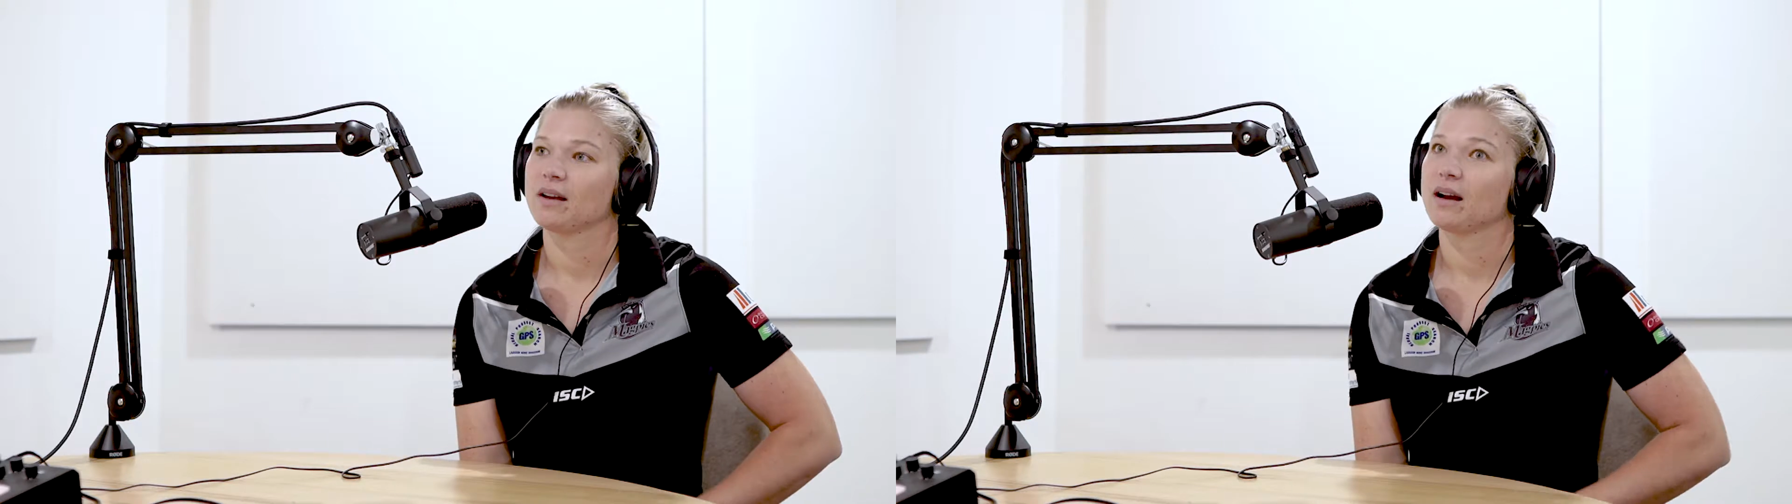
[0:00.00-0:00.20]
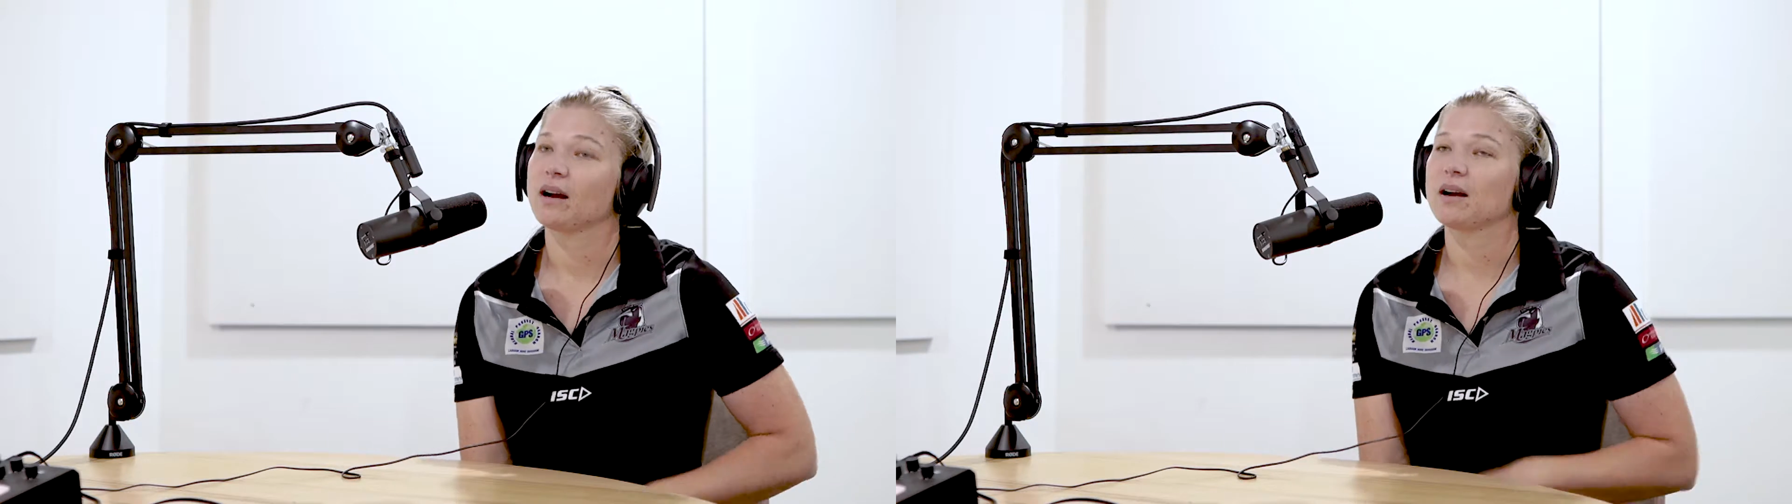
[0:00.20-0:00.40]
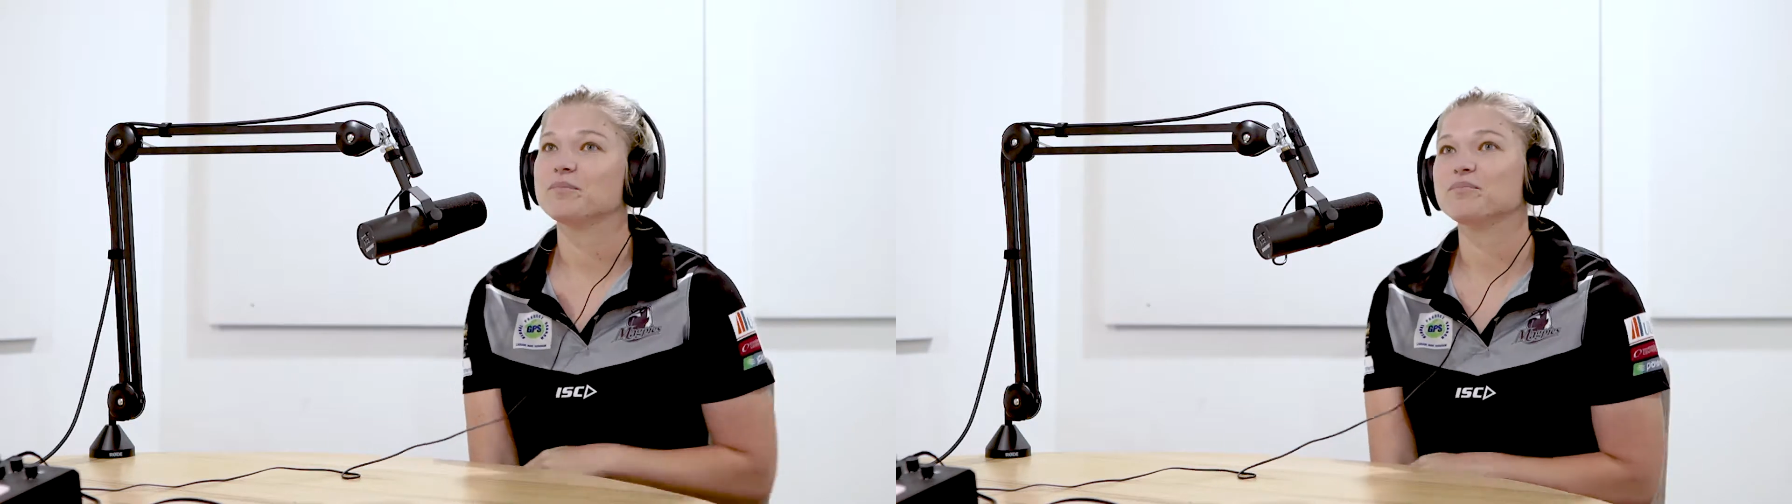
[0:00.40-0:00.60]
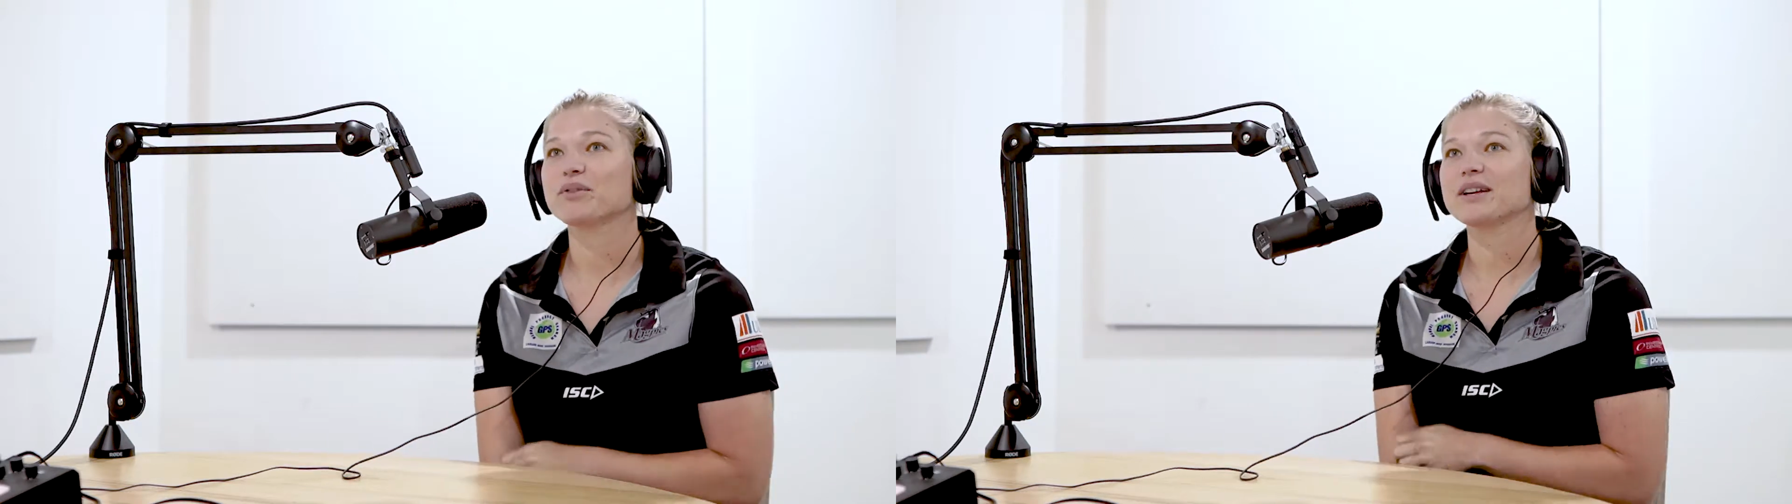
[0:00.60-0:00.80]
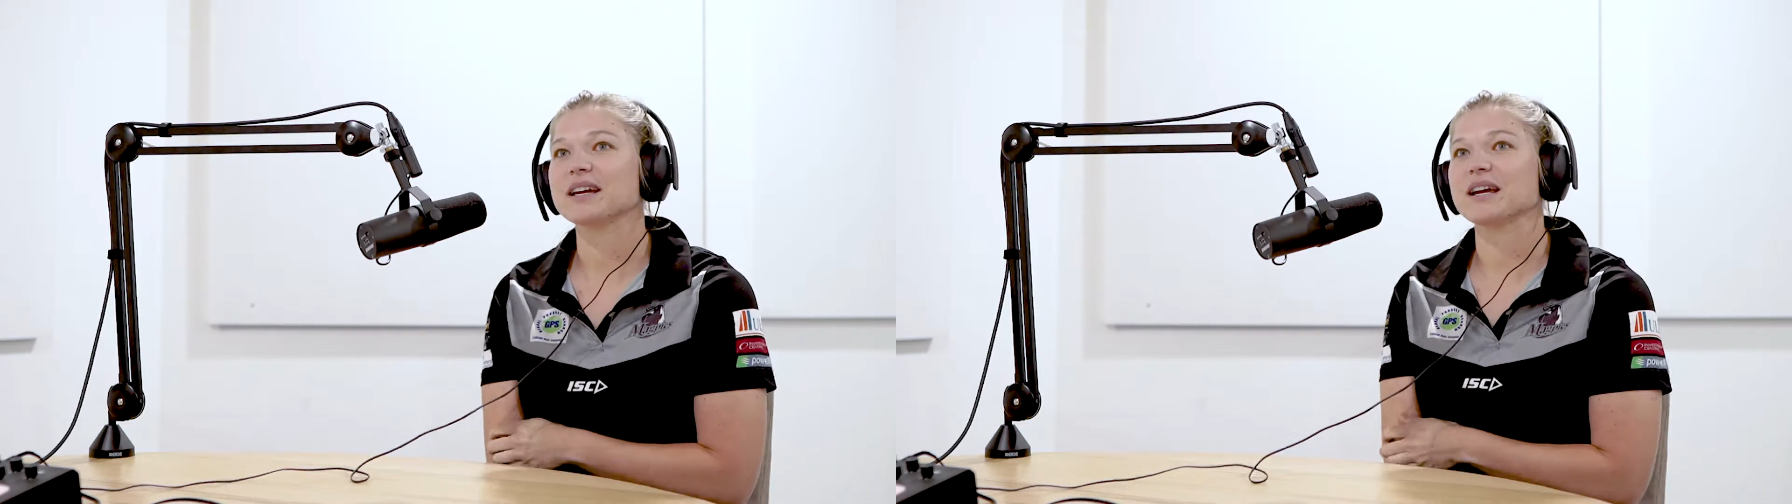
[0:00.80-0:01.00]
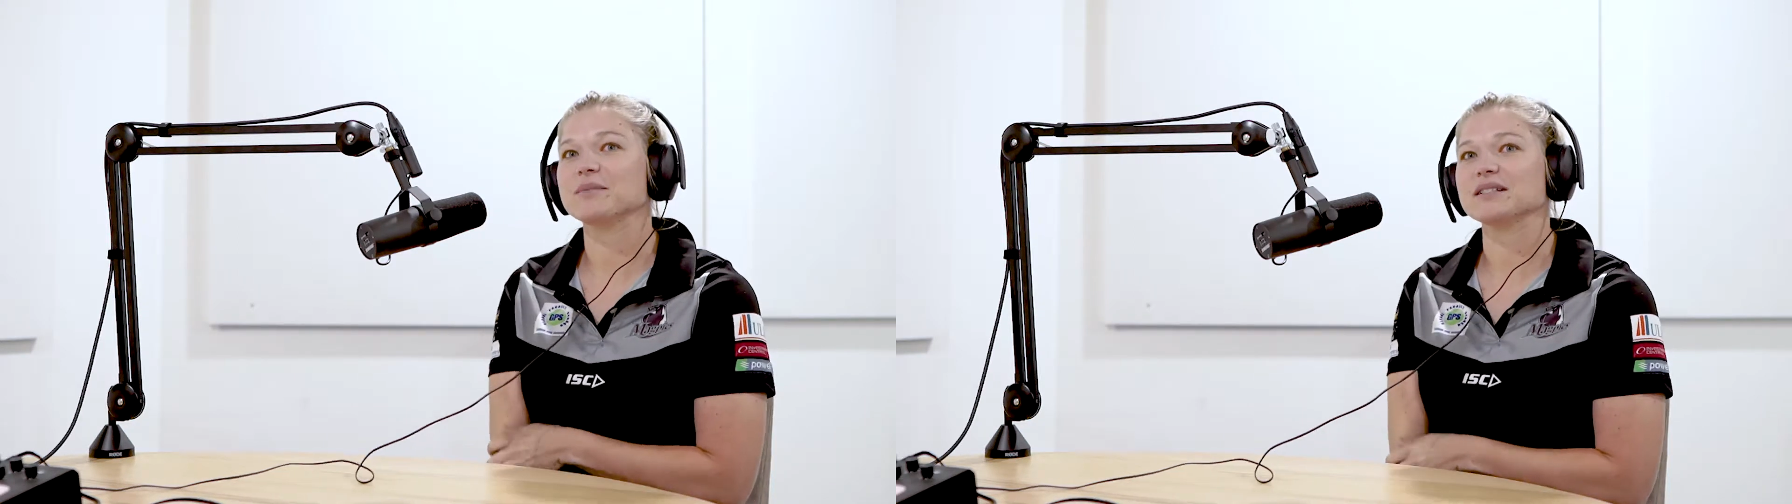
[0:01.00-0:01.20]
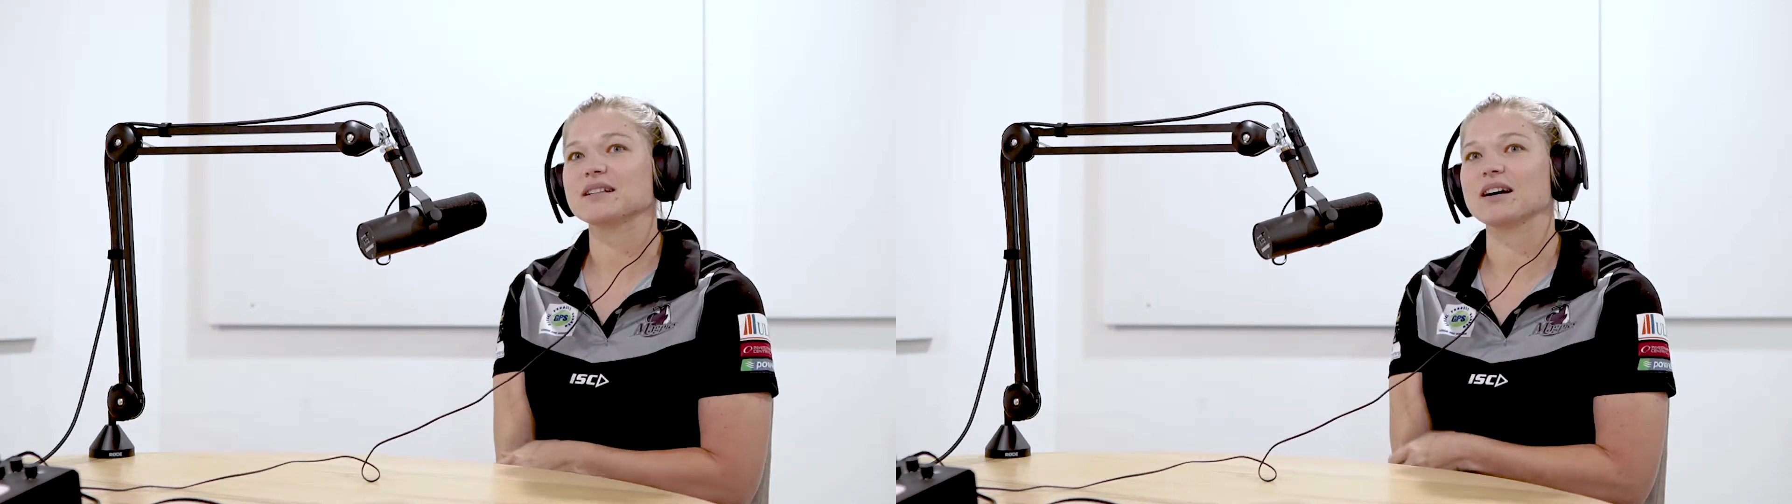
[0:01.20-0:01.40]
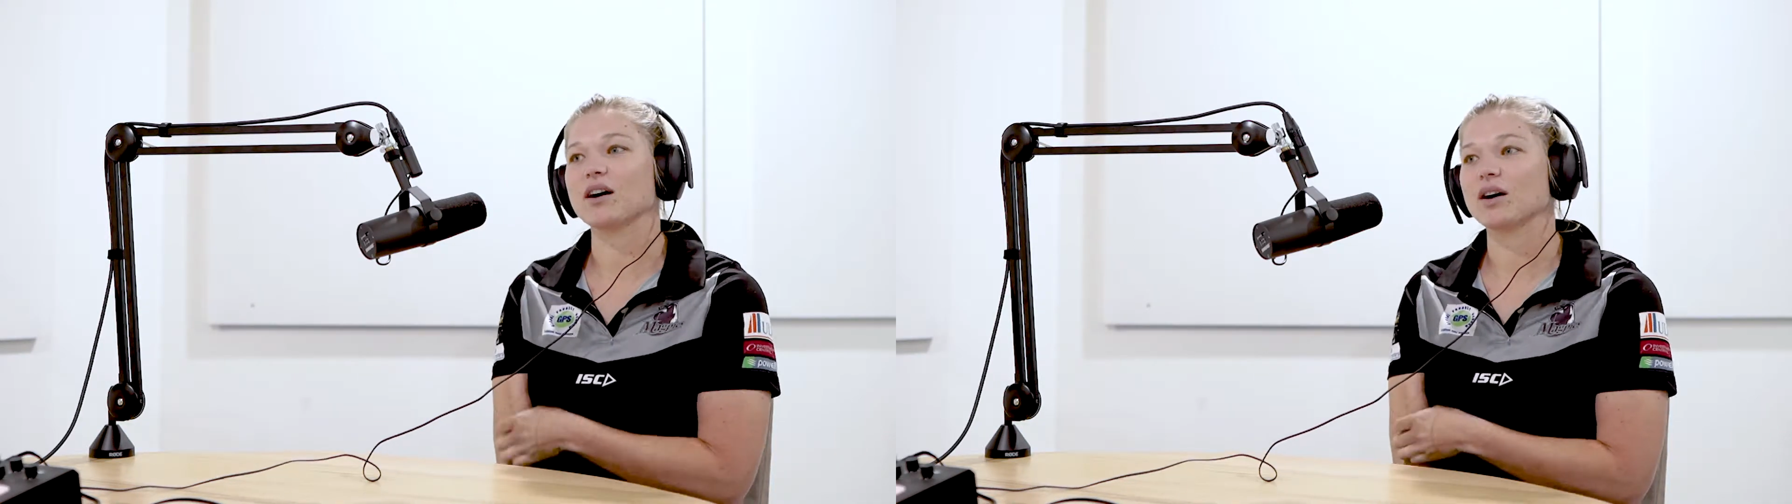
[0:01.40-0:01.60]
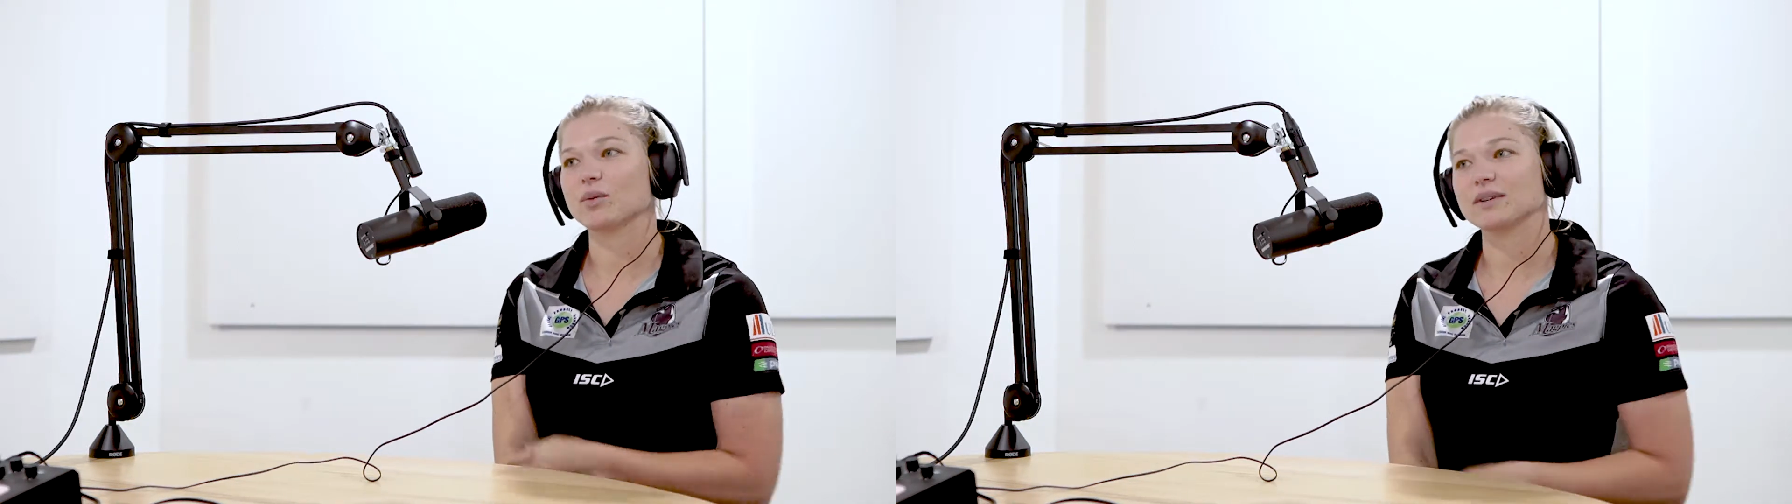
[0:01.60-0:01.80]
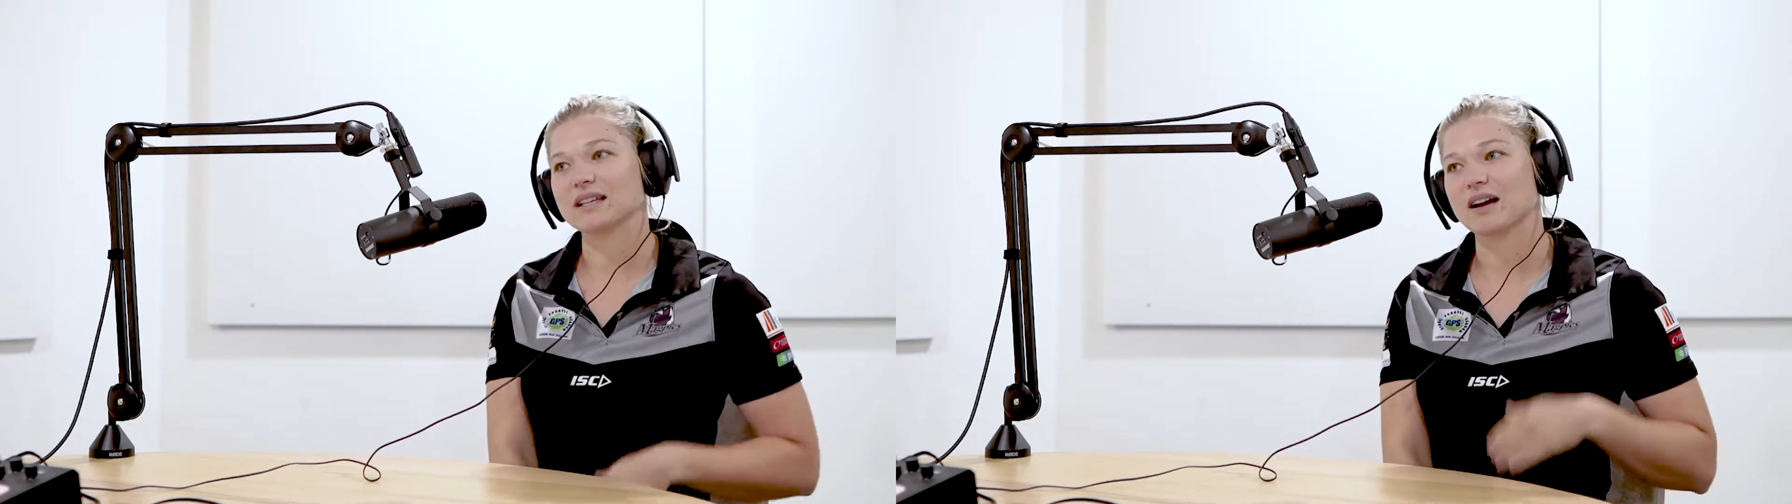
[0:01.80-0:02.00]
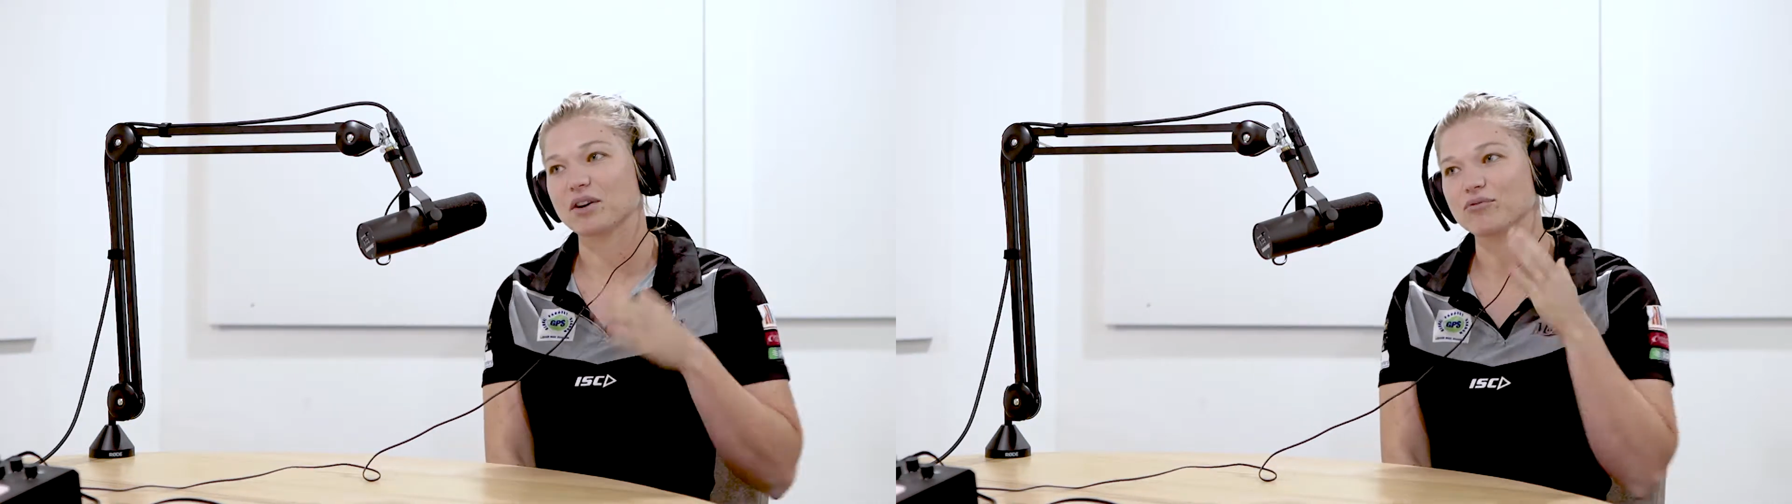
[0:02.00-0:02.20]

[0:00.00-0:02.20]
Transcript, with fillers: Um, pre-game is that I always have a